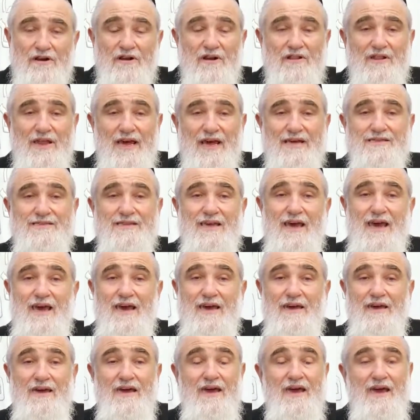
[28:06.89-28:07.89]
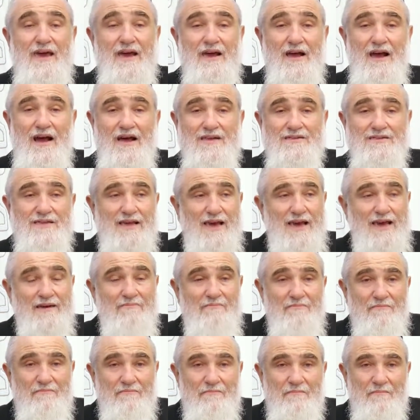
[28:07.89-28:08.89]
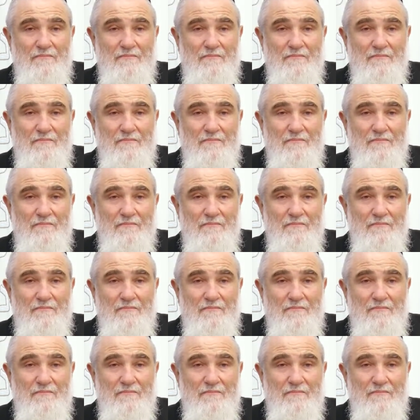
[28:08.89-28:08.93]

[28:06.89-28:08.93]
the last Hey in God's name.